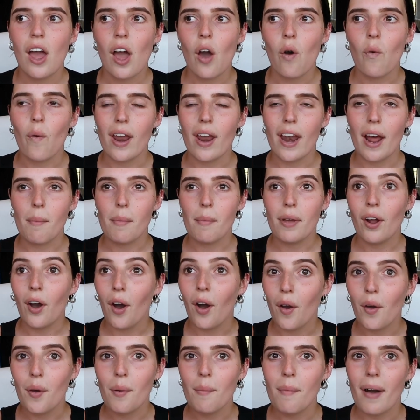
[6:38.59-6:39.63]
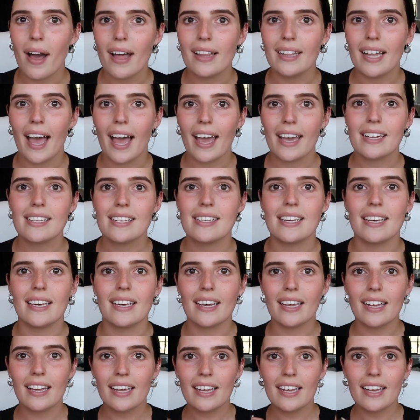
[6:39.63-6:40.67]
when I'm at home I like
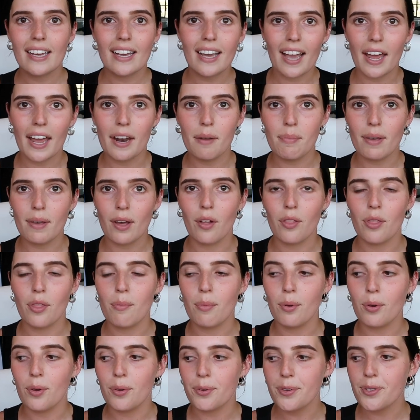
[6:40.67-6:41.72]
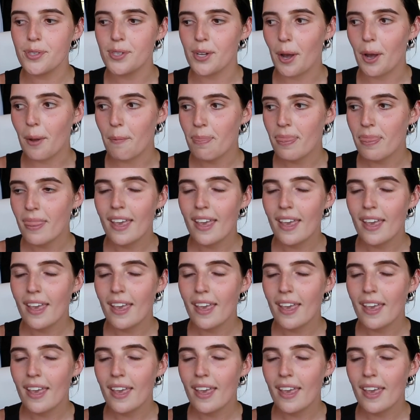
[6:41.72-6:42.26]
to kind of be on the ball, so